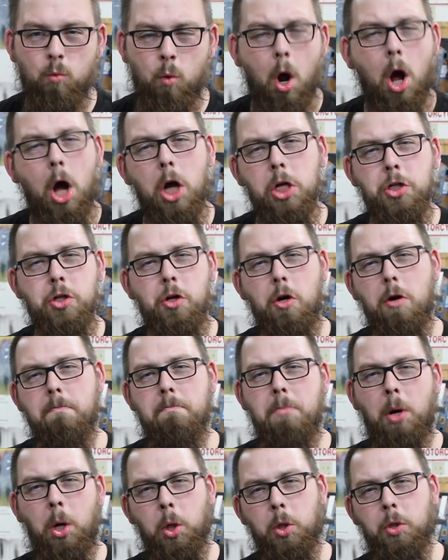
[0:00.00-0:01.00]
Roger
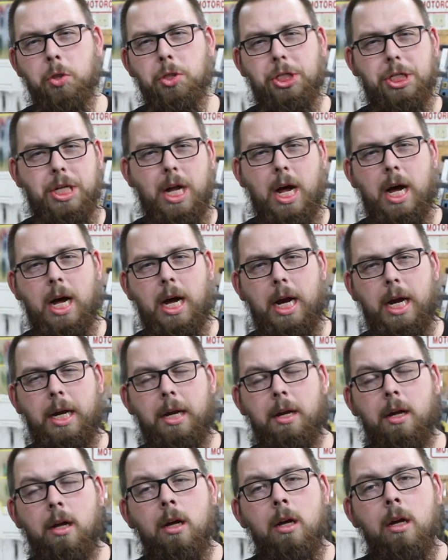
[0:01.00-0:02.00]

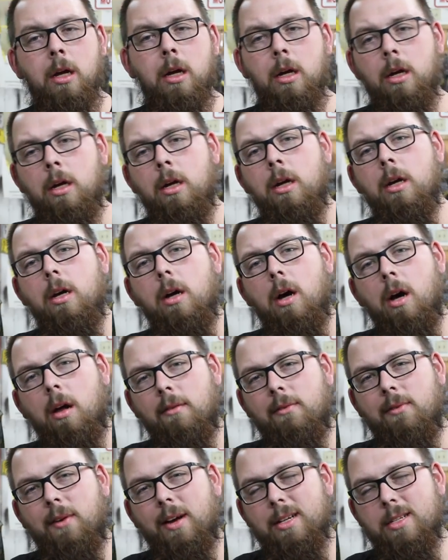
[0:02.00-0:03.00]
Bernstein
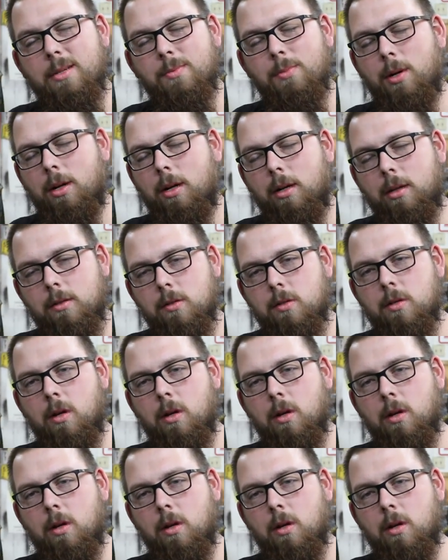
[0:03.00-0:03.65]
on Facebook.